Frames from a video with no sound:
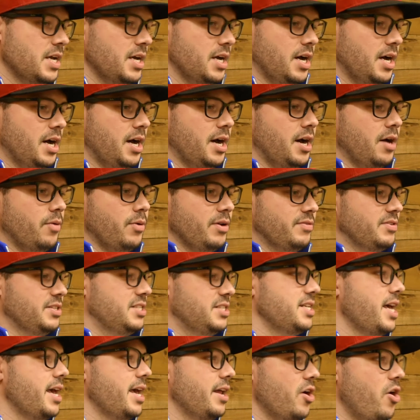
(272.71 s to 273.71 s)
We have to
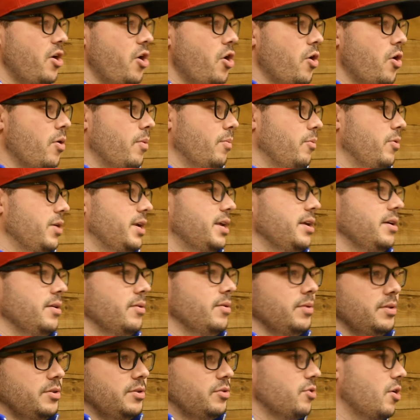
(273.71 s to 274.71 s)
stay at home.
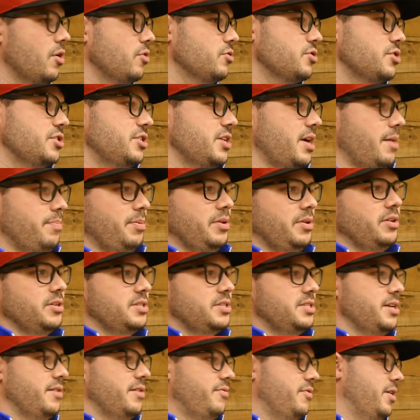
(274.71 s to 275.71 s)
Grocery shopping looks
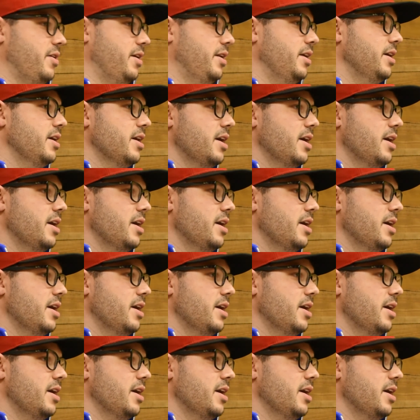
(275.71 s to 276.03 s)
different.